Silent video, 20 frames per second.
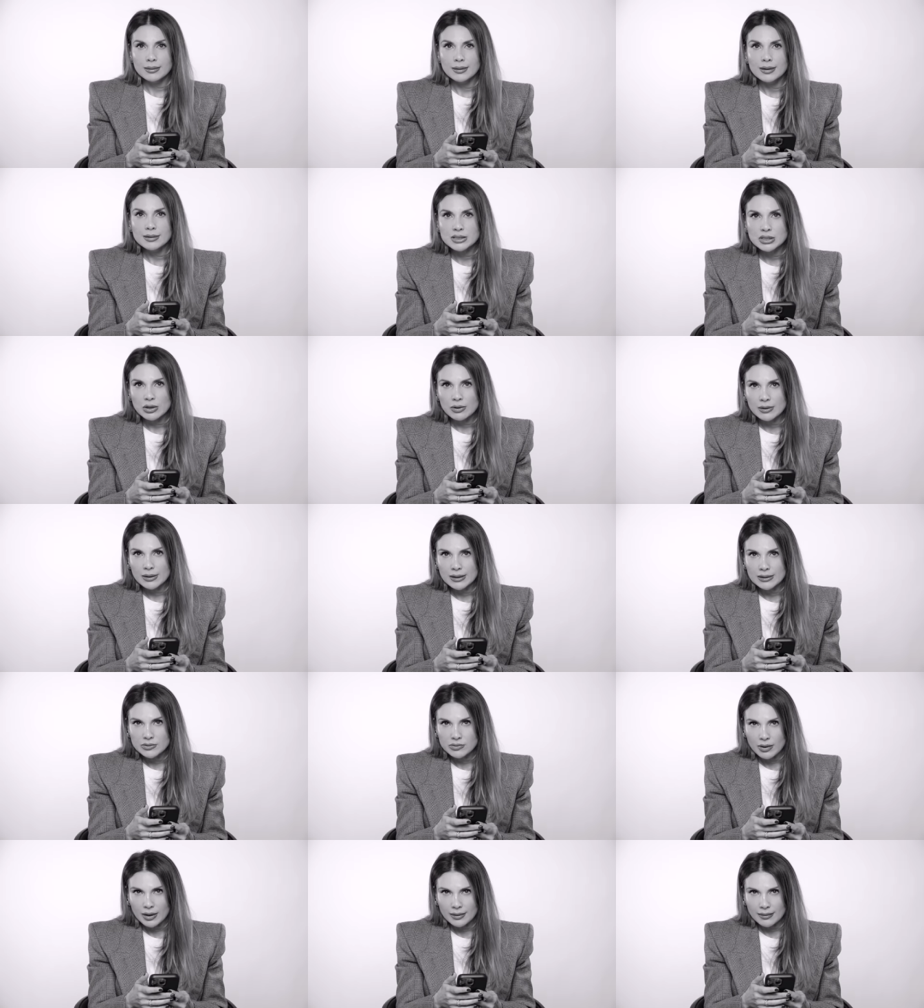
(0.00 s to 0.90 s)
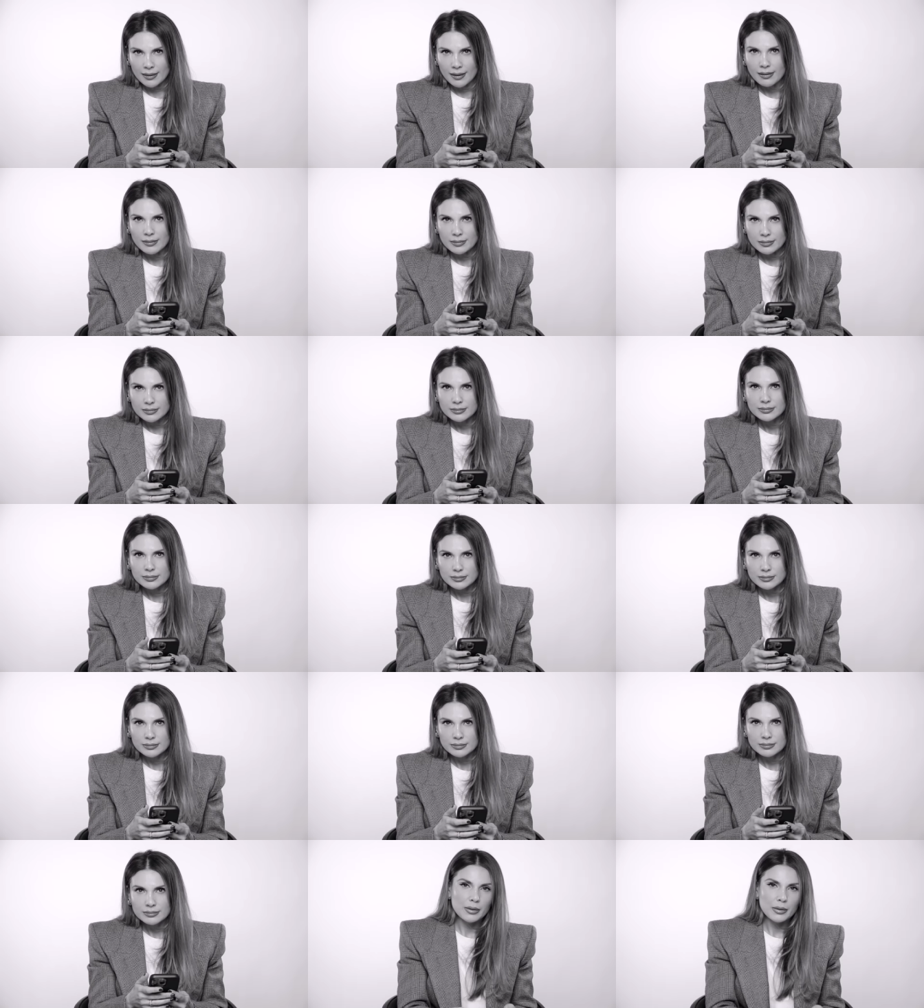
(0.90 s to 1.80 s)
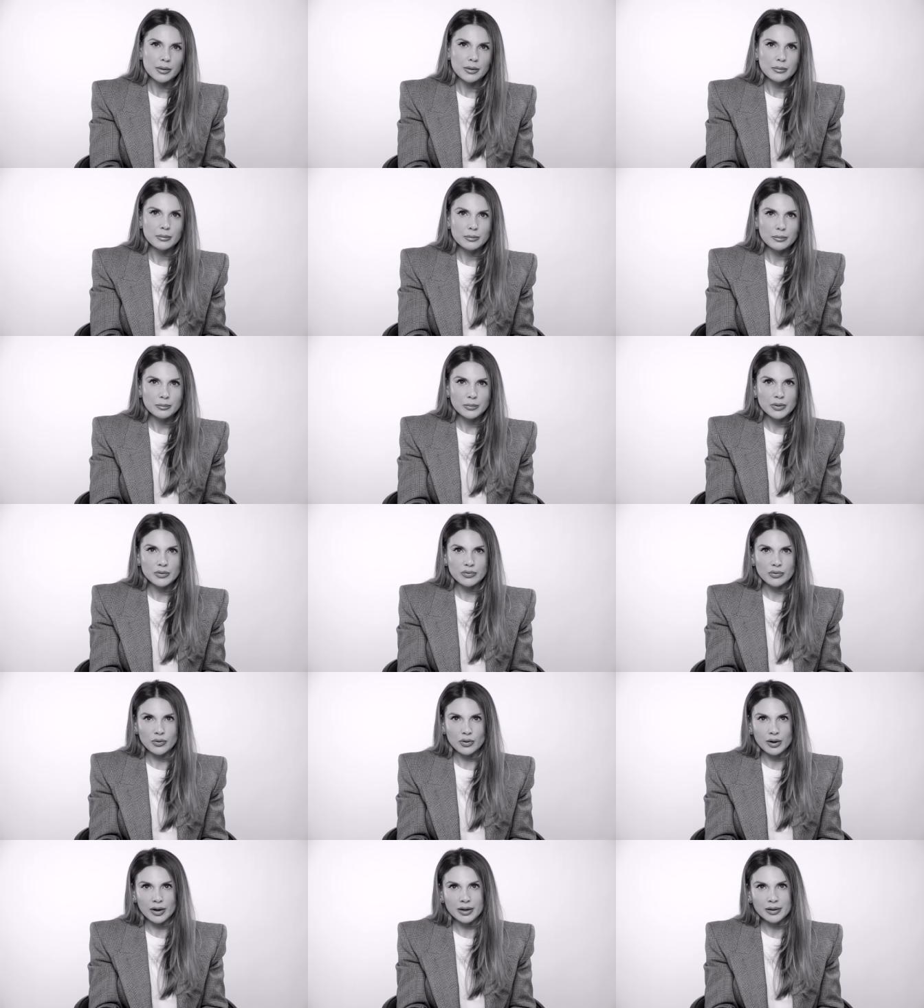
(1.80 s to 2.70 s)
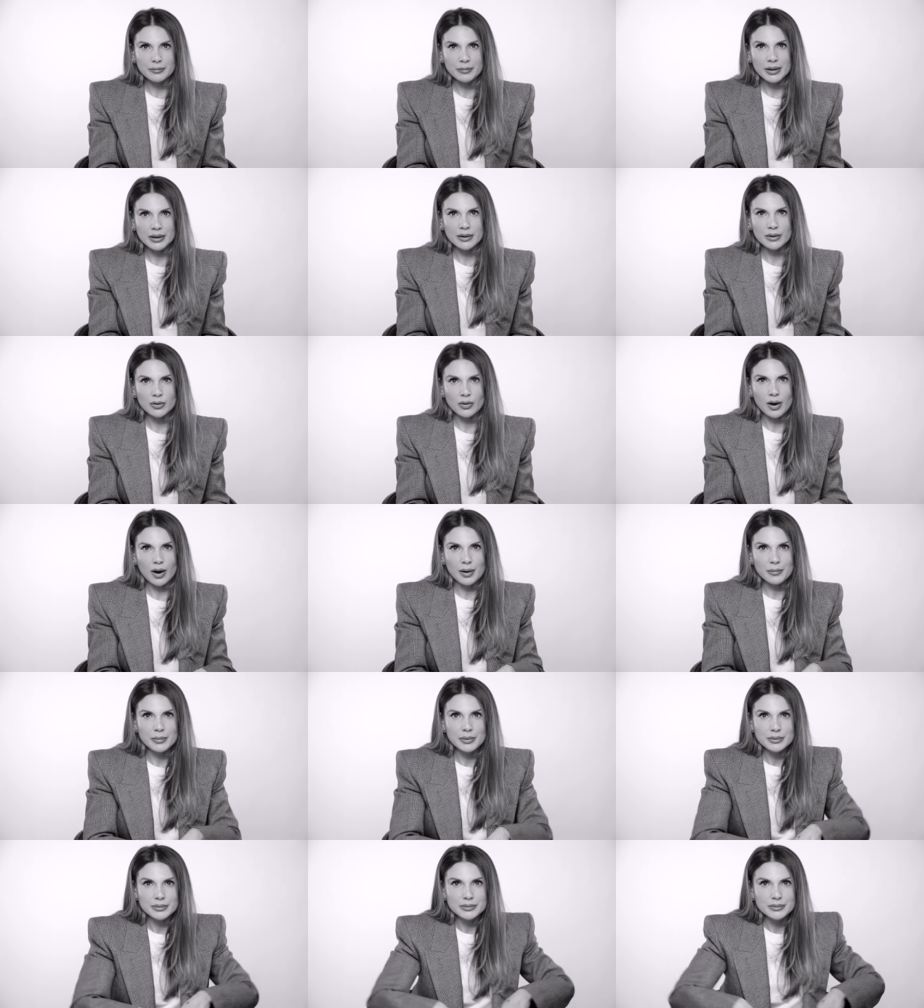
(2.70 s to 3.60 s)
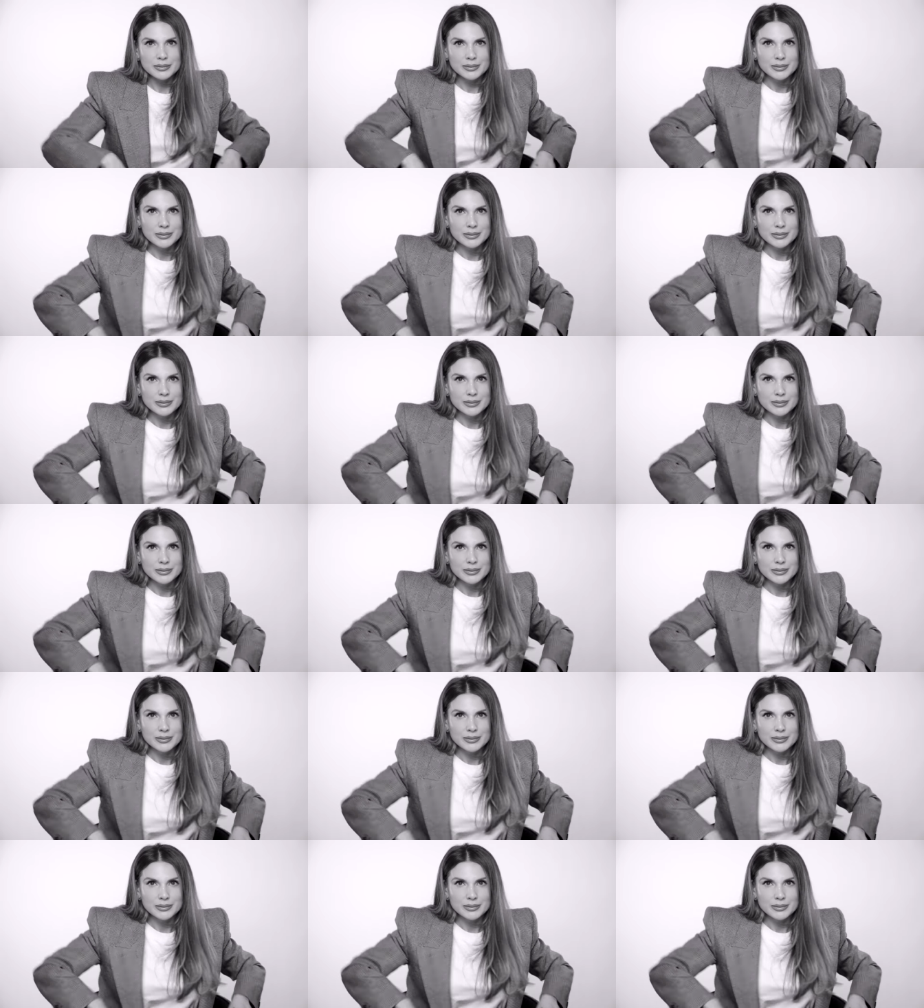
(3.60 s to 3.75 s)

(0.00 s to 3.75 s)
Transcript: Let's go eat right now, before I make a crime.